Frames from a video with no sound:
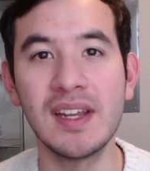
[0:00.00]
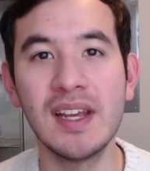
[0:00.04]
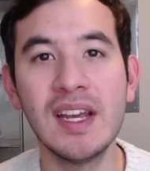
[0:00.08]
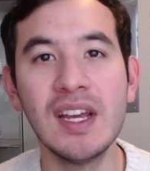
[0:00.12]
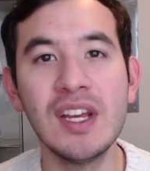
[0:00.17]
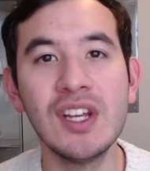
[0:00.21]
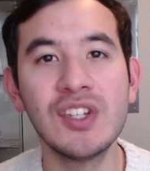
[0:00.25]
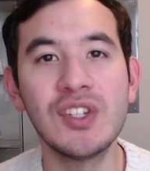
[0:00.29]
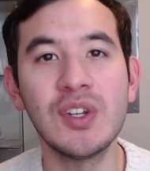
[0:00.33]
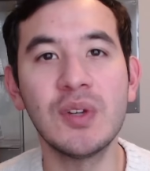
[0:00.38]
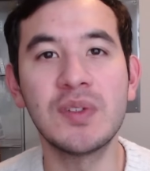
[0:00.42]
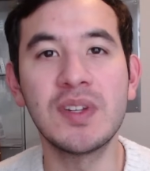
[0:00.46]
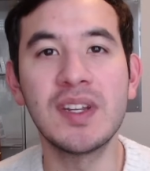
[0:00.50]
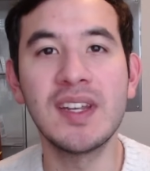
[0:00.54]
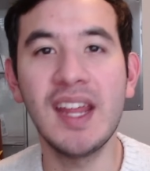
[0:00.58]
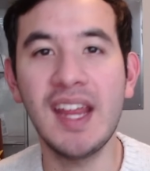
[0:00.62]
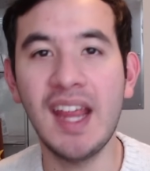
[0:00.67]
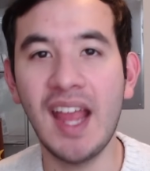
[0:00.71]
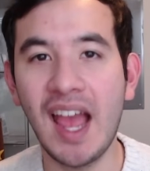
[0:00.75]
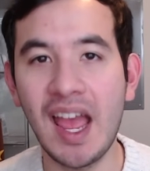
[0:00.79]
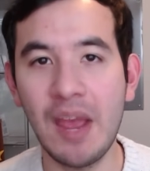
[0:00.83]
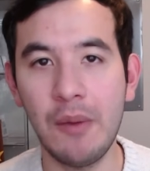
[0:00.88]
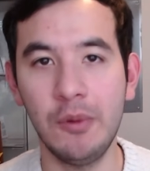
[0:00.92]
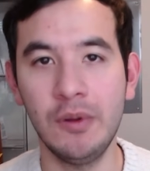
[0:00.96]
So today
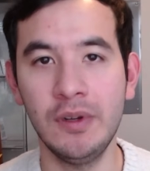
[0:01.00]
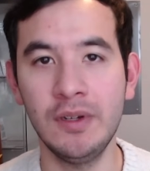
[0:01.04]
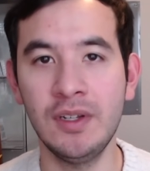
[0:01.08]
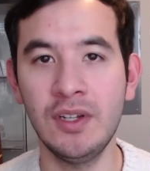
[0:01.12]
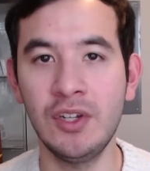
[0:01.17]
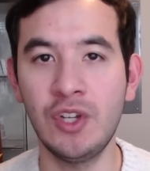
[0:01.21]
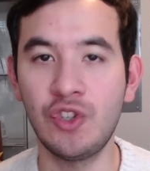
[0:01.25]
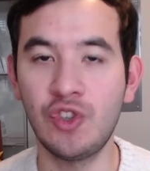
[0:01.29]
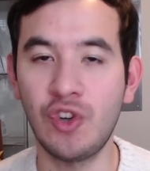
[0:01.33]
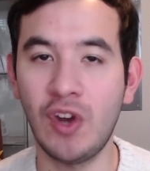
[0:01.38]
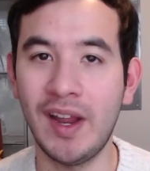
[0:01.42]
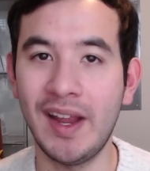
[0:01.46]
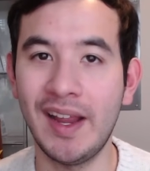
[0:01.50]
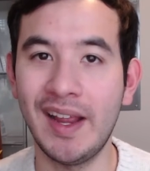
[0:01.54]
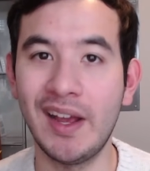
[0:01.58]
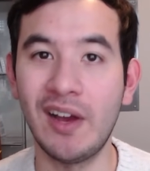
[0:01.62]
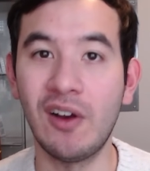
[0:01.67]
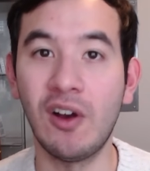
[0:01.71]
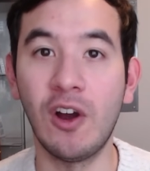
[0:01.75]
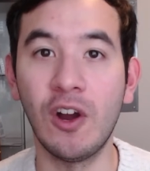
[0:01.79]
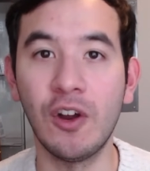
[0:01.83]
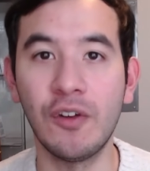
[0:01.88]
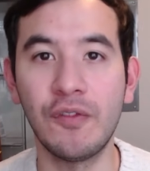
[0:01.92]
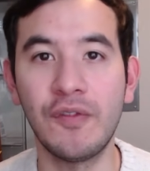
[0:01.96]
I wanted to try out
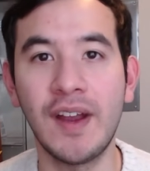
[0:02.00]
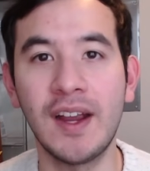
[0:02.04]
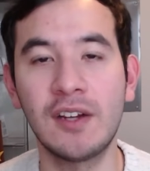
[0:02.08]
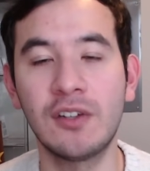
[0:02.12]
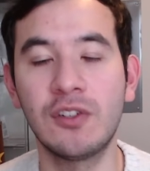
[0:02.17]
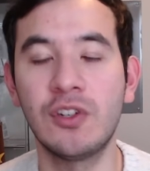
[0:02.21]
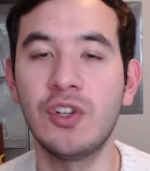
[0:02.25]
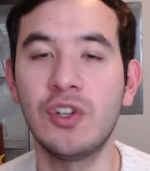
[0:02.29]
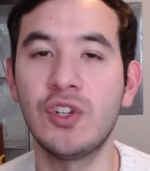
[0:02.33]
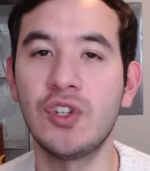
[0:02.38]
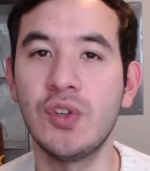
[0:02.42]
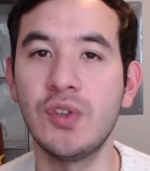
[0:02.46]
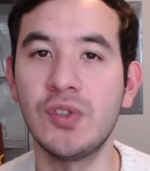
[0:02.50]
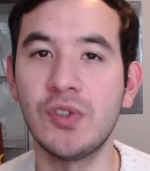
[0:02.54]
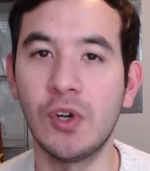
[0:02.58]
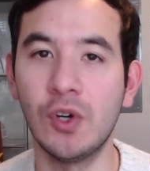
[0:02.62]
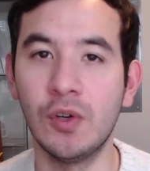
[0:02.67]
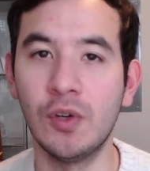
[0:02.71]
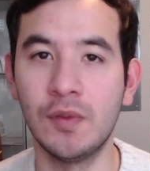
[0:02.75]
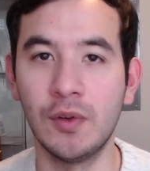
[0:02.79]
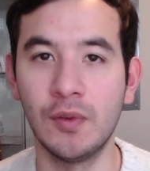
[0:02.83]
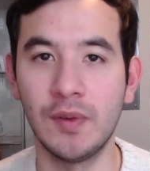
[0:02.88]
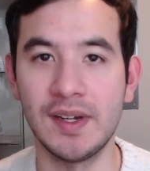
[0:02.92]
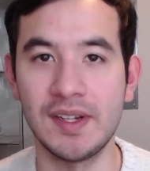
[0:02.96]
rFactor2's
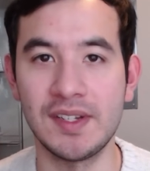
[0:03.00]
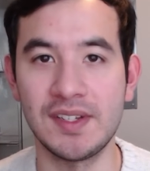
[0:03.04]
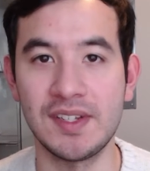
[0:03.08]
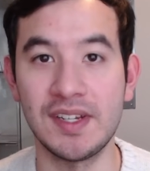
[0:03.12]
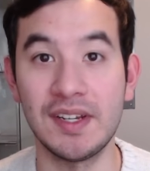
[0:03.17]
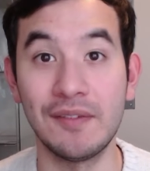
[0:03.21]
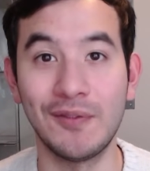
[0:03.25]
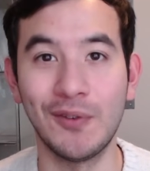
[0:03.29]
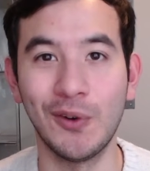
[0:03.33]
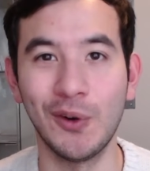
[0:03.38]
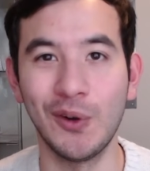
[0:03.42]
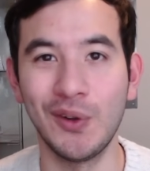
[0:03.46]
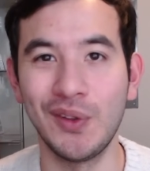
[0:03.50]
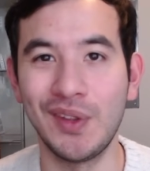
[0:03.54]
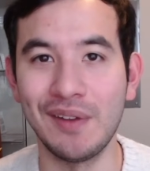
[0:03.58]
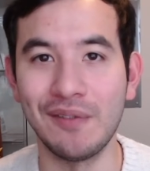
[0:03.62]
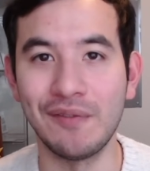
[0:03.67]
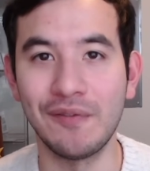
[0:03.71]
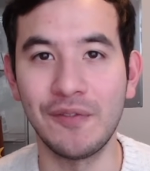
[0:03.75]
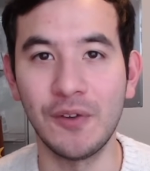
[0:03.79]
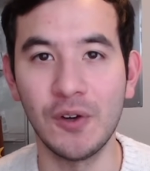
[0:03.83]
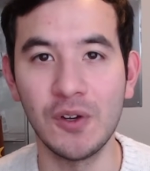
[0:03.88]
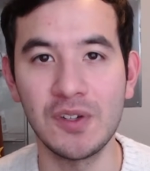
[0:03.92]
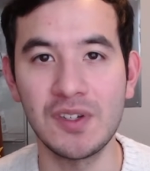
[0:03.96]
oval racing for the
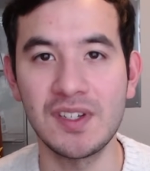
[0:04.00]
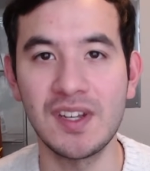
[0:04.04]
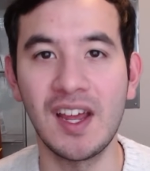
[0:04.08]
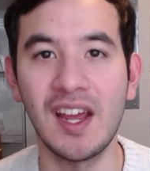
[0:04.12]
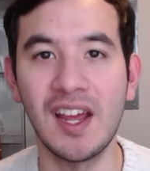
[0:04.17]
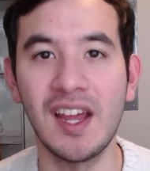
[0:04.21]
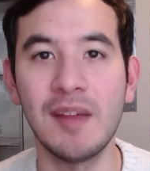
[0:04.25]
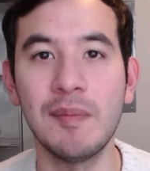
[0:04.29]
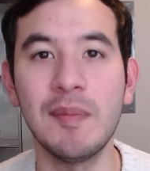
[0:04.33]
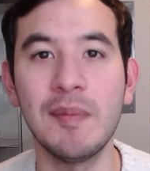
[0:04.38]
first time,